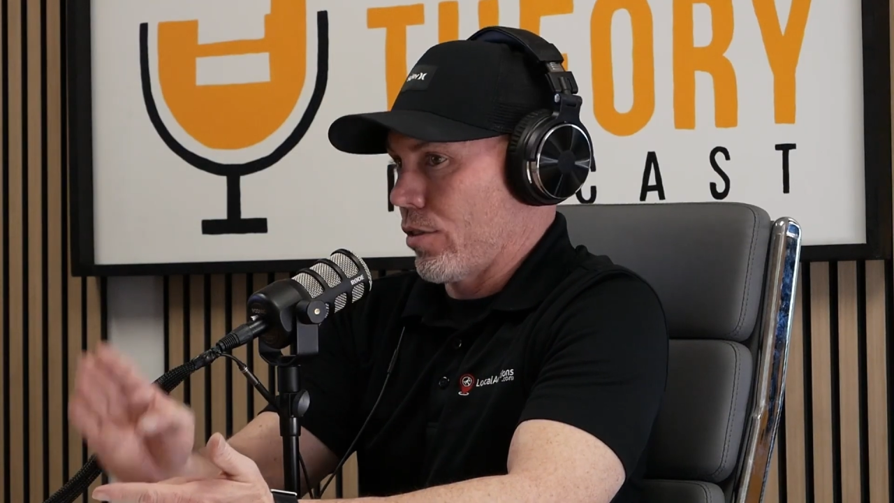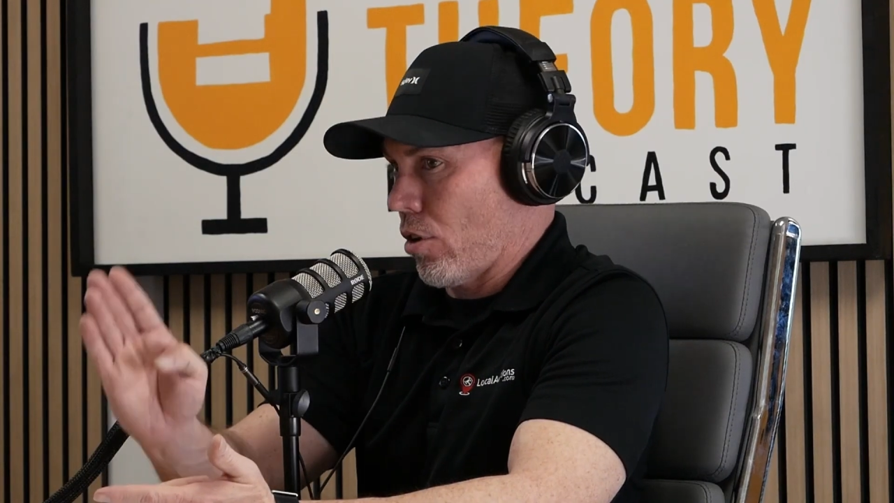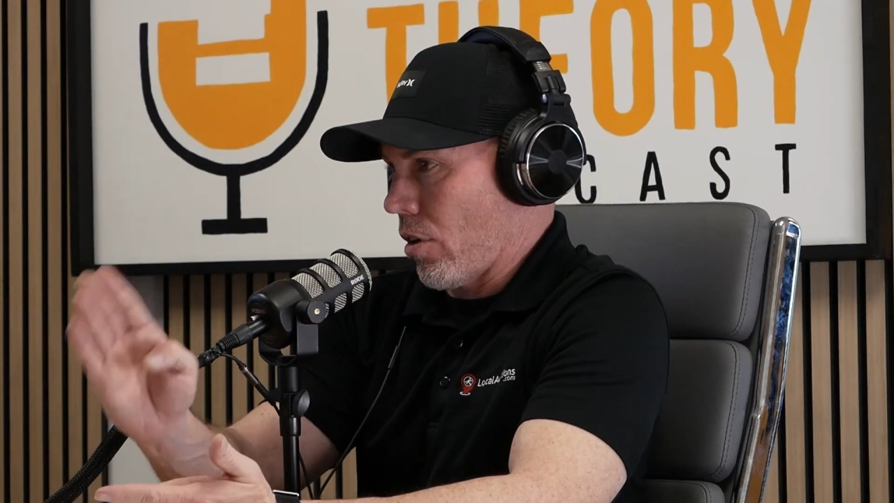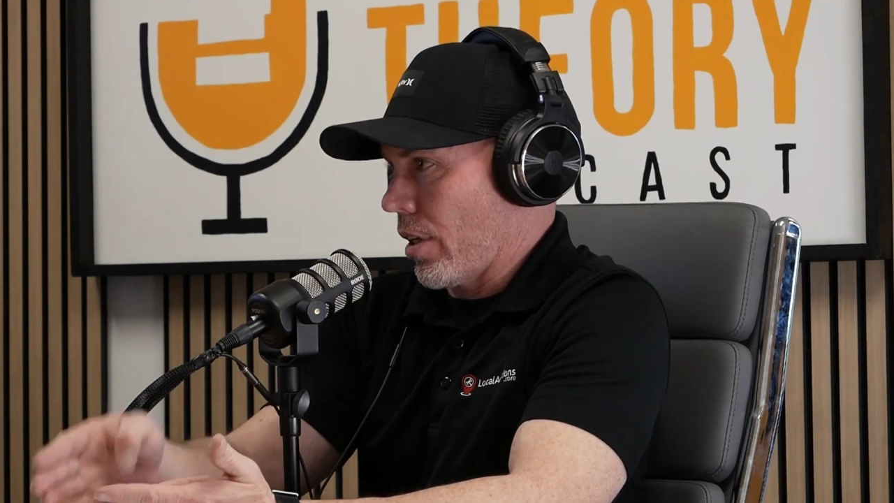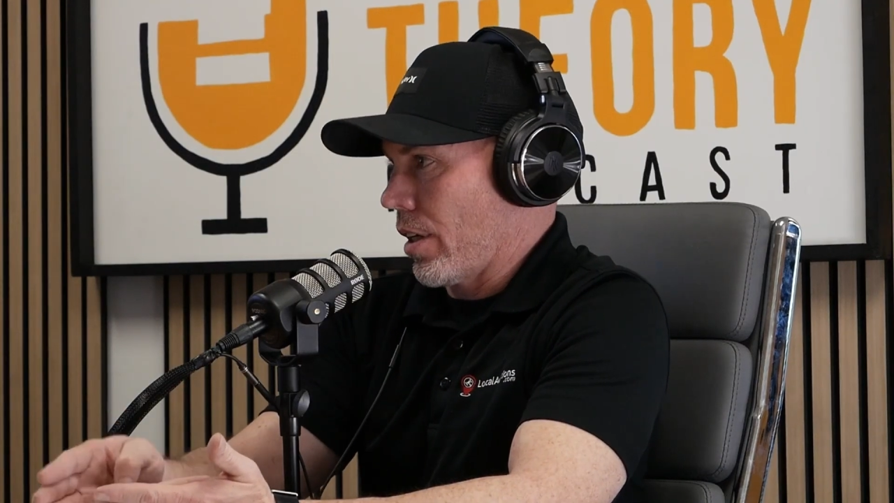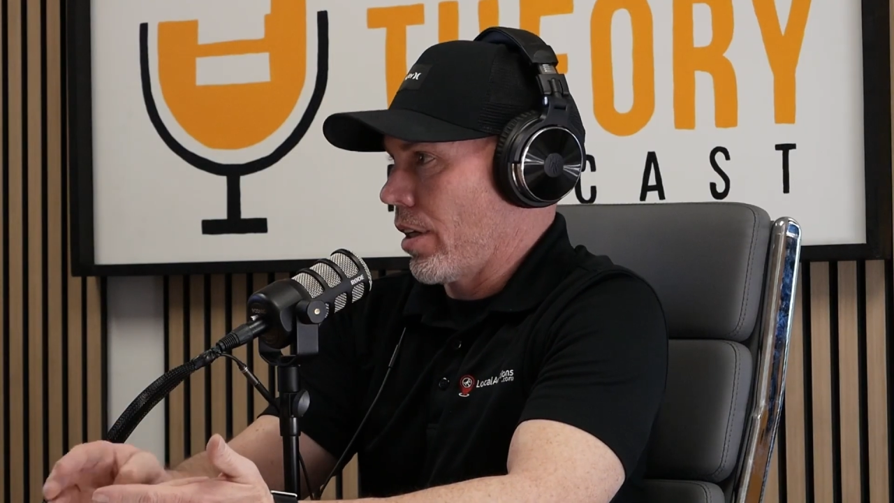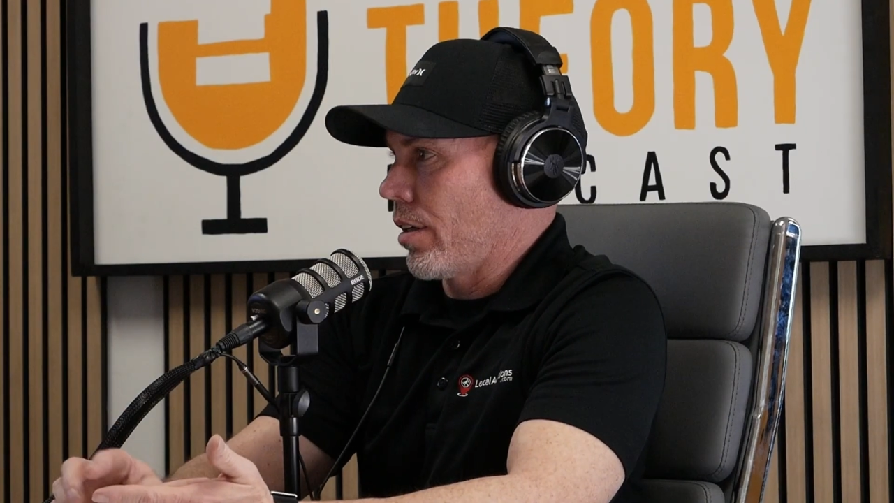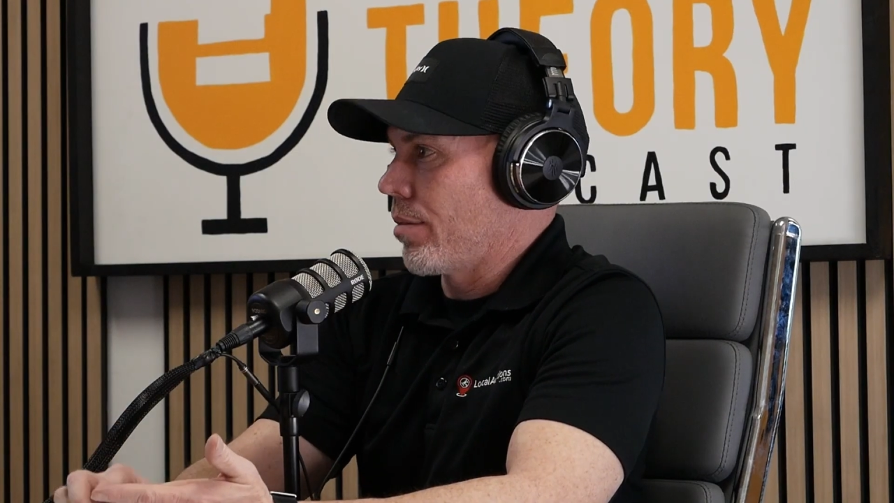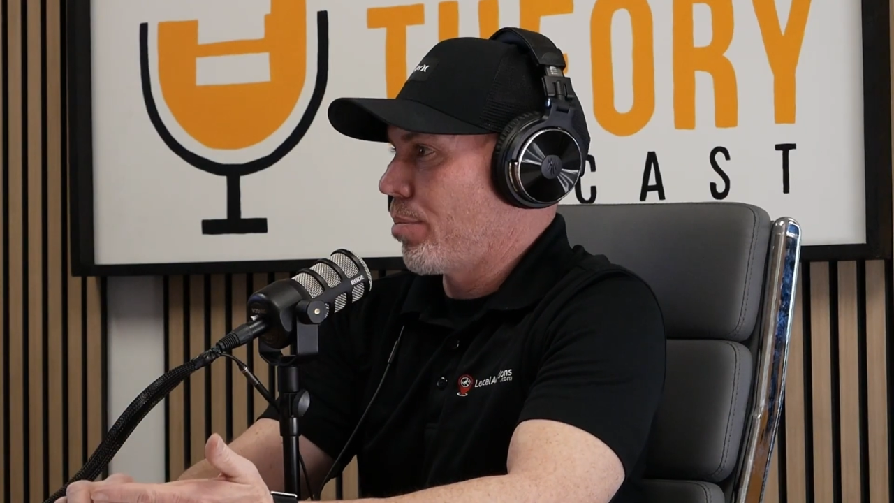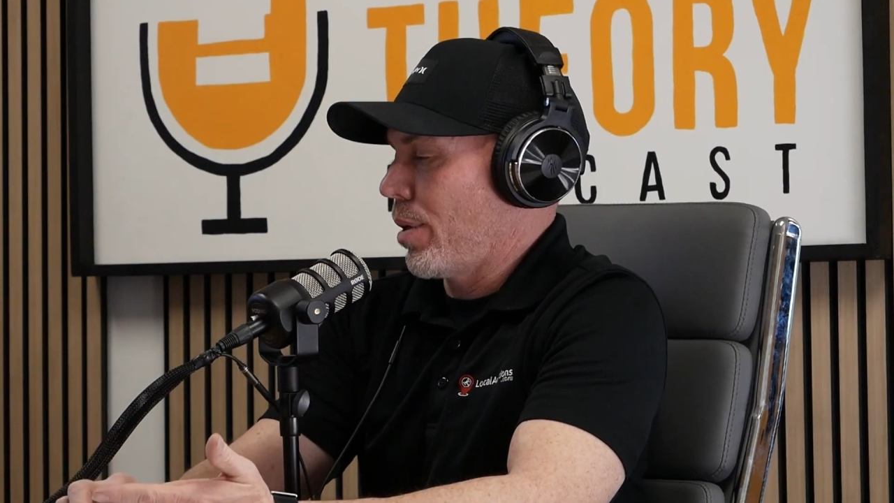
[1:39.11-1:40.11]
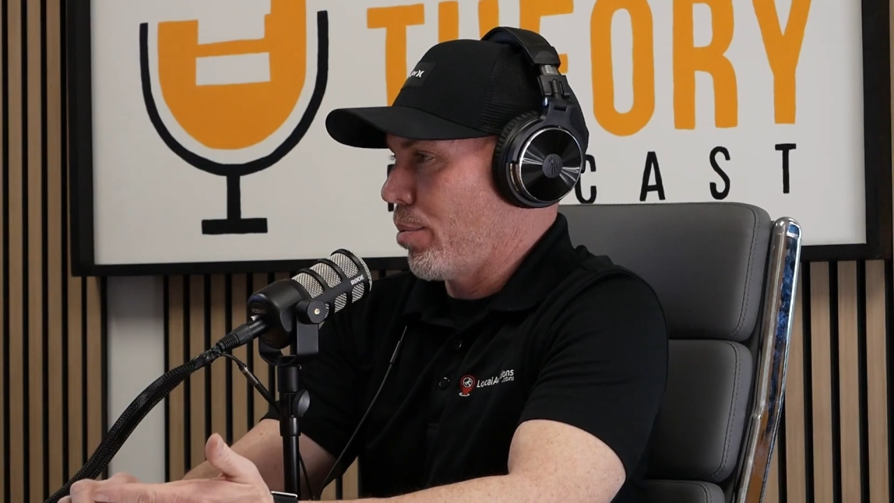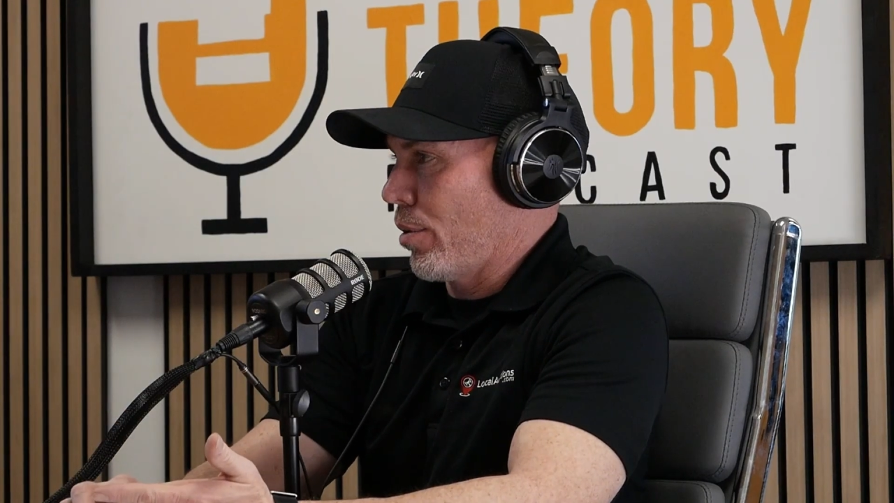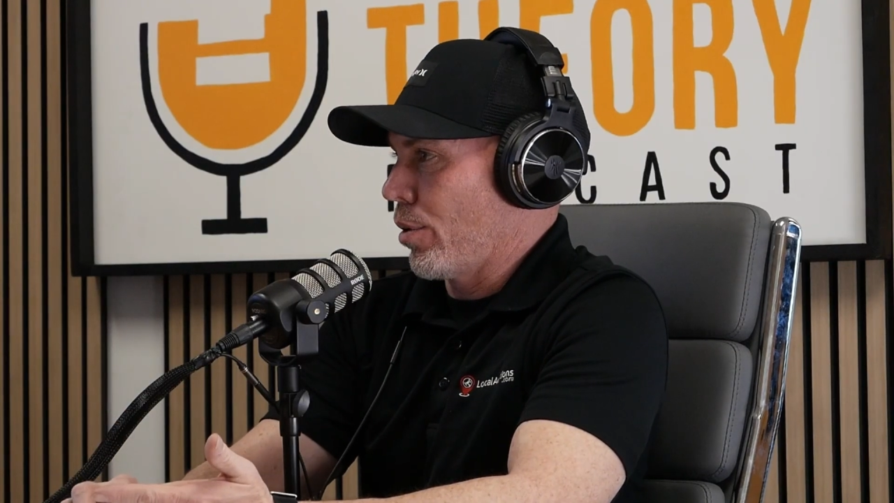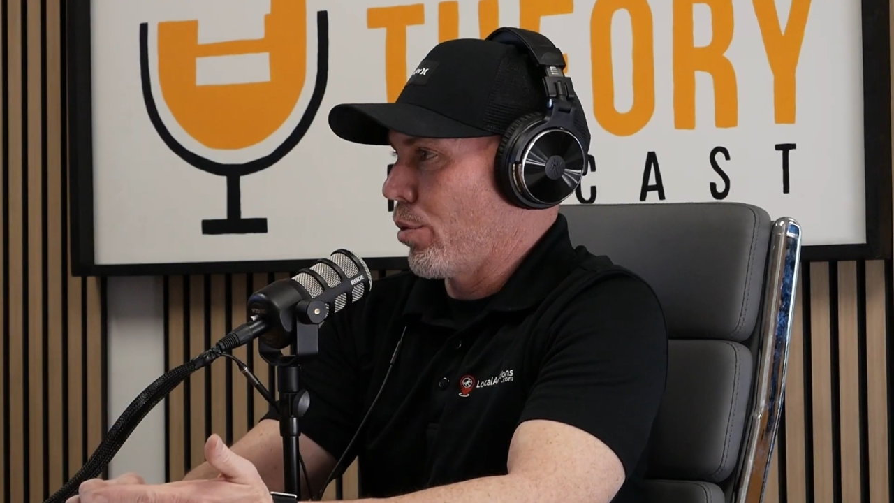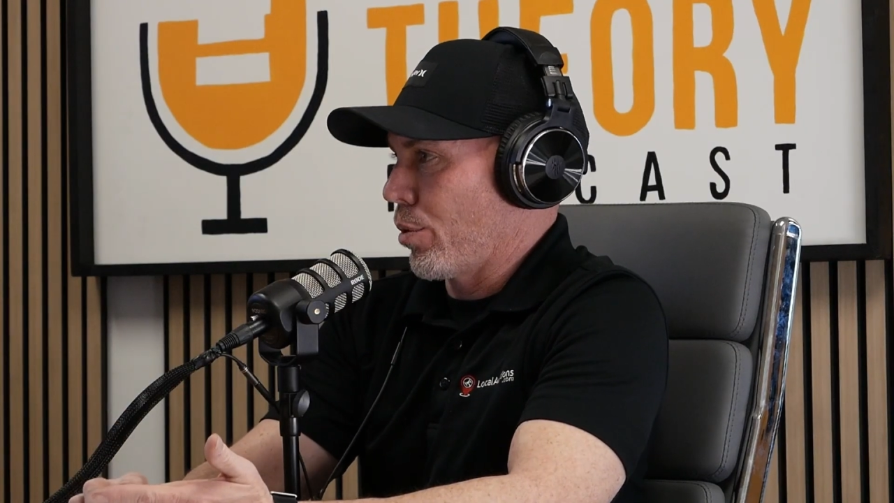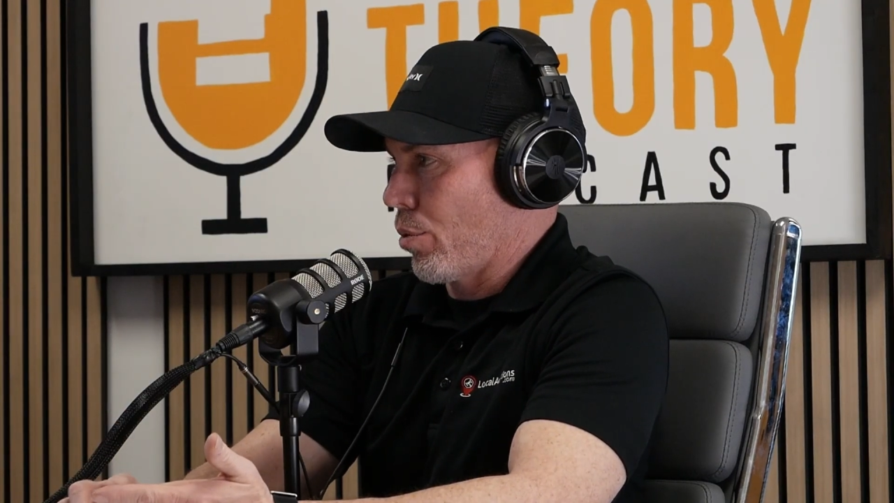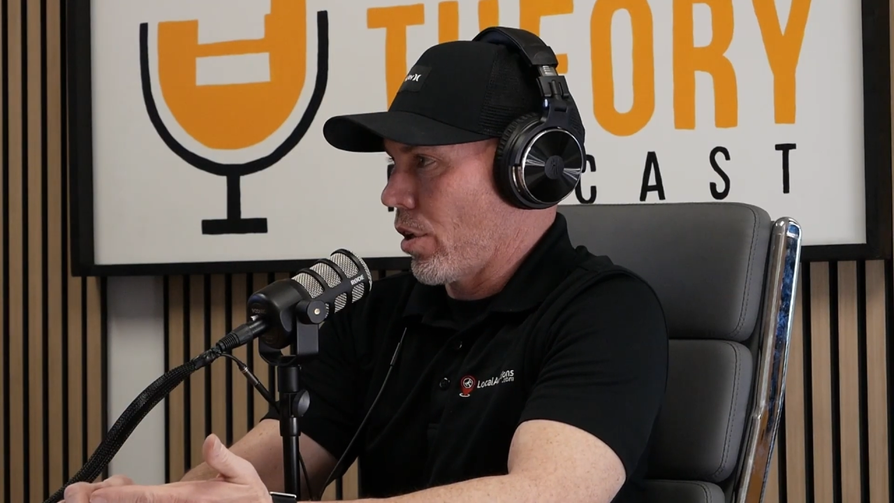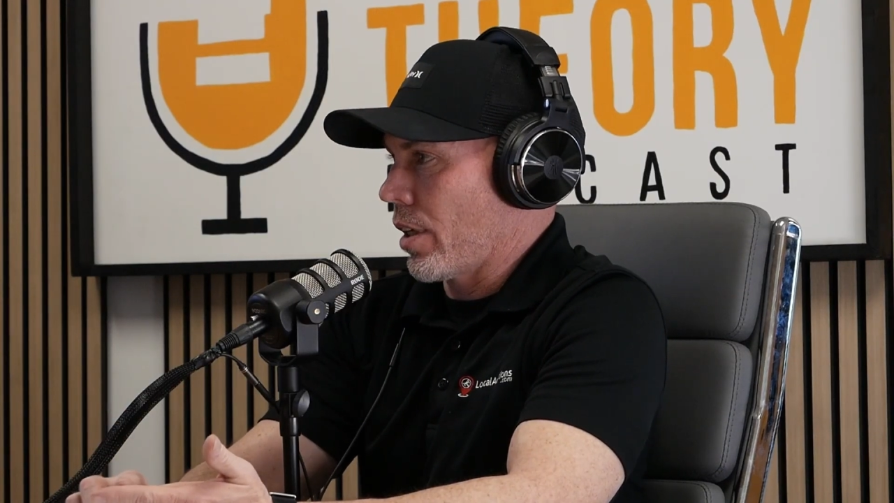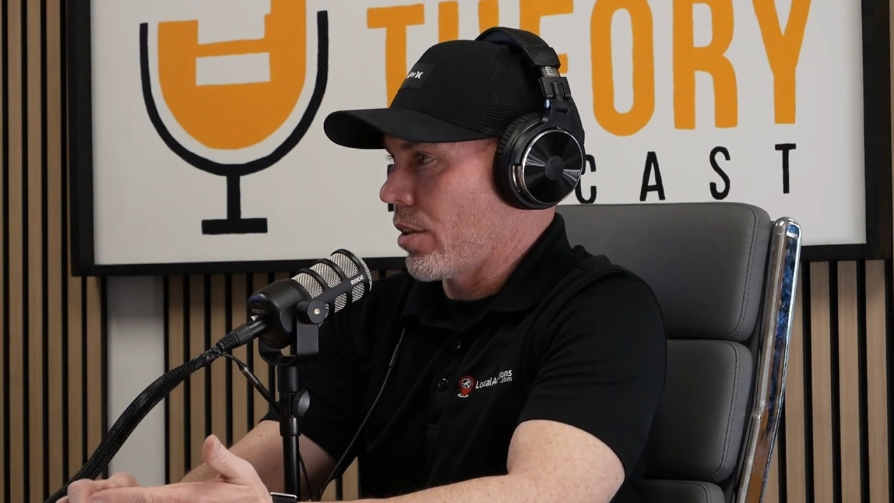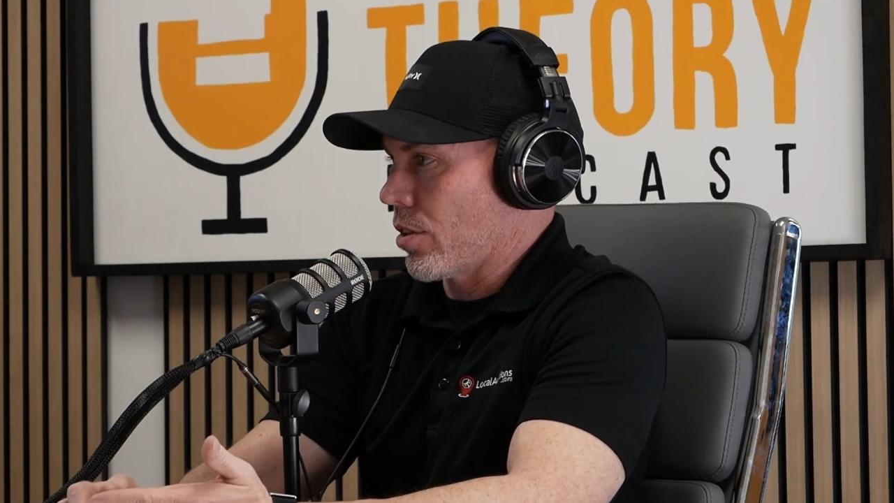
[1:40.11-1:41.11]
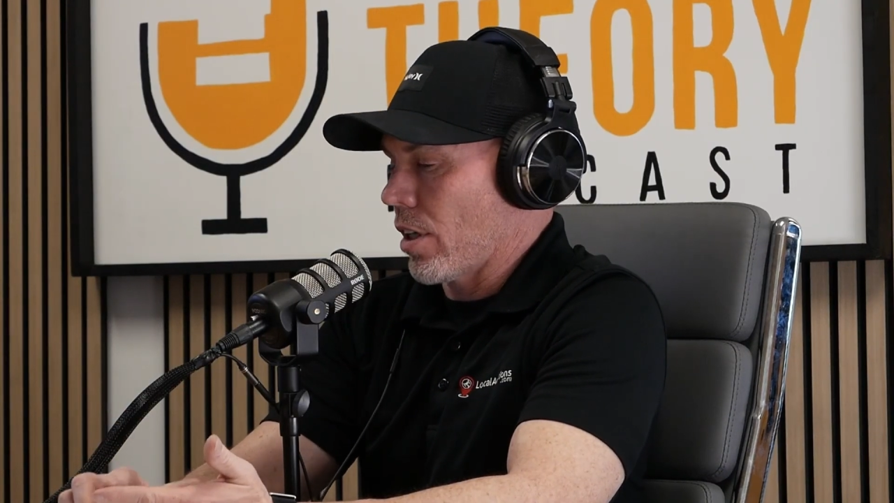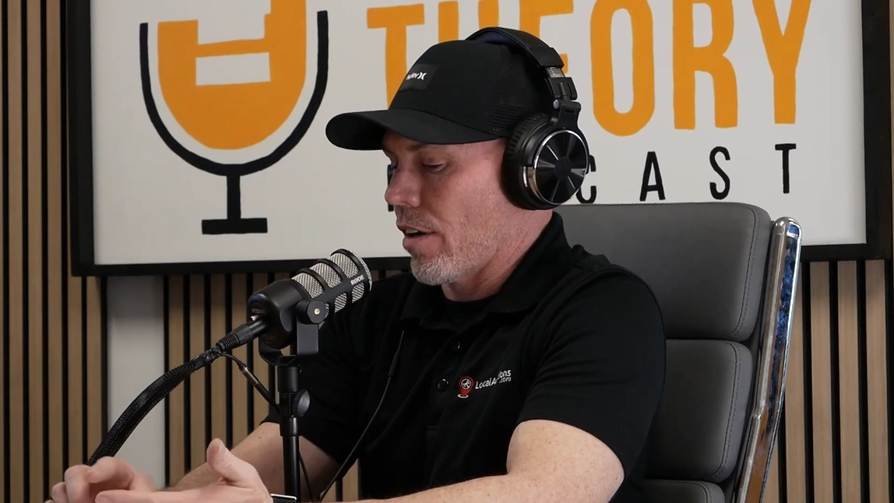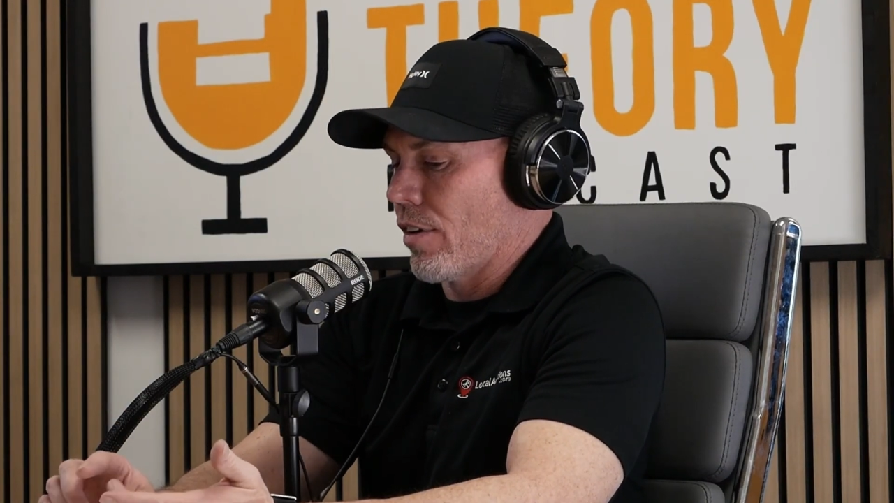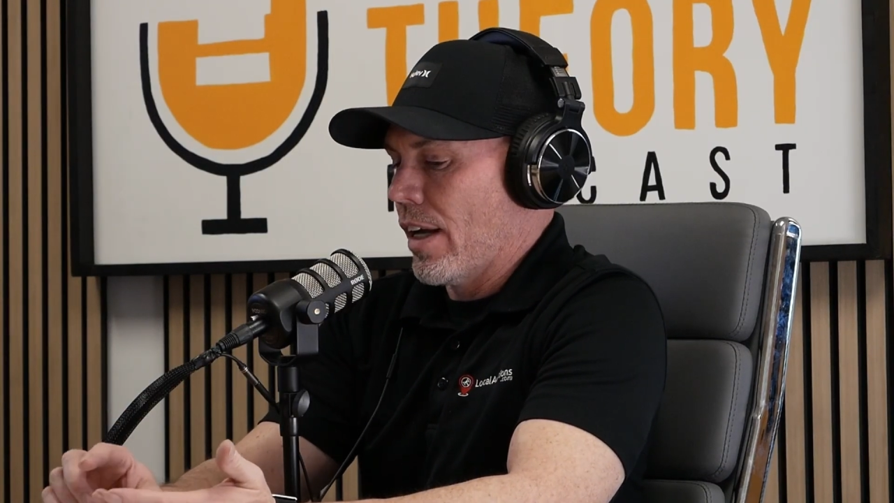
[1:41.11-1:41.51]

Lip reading: targeting people in the woodworking stuff.